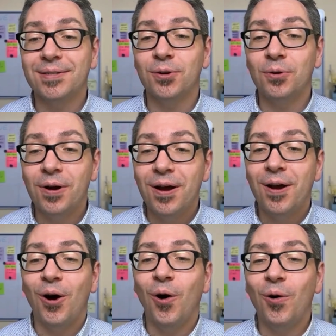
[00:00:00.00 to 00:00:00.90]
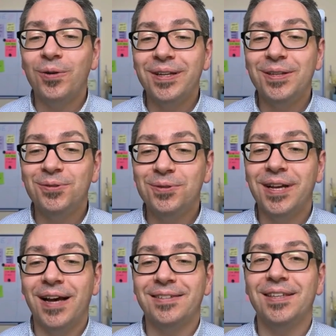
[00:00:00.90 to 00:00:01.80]
so only do
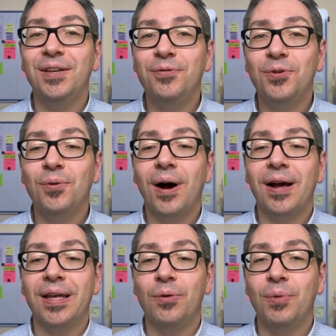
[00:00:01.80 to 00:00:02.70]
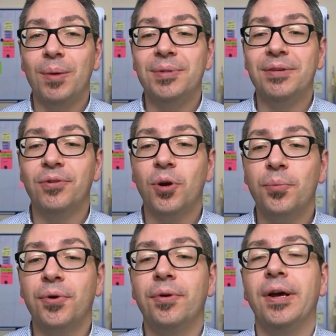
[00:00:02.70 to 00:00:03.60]
that if you are a web
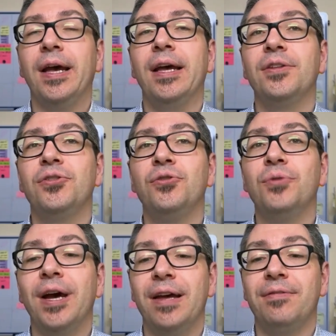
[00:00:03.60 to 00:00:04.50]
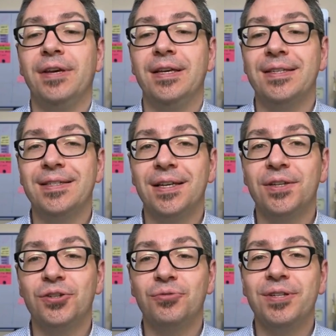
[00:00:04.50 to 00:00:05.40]
developer and you have a
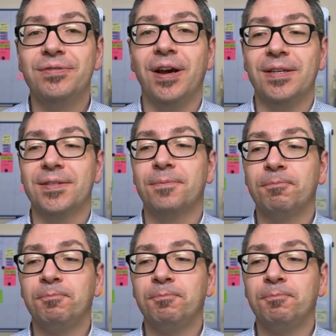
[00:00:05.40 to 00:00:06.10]
secondary device.